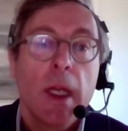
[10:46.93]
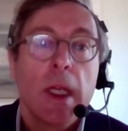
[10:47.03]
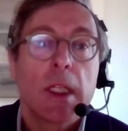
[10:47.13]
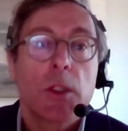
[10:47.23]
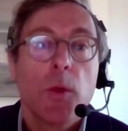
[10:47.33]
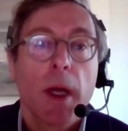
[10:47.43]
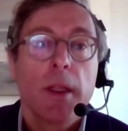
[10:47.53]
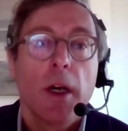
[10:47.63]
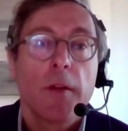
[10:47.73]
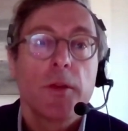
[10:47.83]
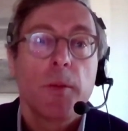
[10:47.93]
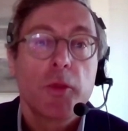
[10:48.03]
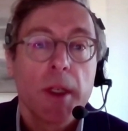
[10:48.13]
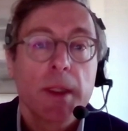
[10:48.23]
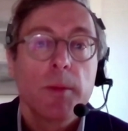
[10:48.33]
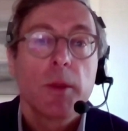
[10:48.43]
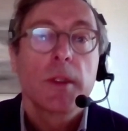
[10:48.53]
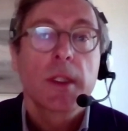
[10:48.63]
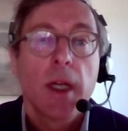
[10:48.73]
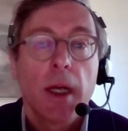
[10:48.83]
is one of the
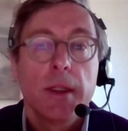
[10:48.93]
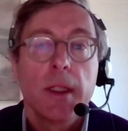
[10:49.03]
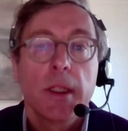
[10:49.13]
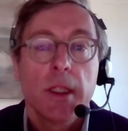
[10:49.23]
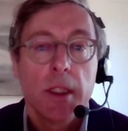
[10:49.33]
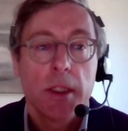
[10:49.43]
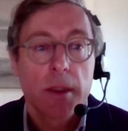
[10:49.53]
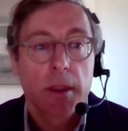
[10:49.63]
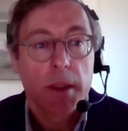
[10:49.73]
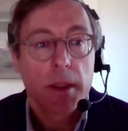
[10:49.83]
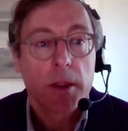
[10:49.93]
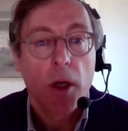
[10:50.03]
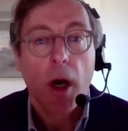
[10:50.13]
principles guiding eJustice.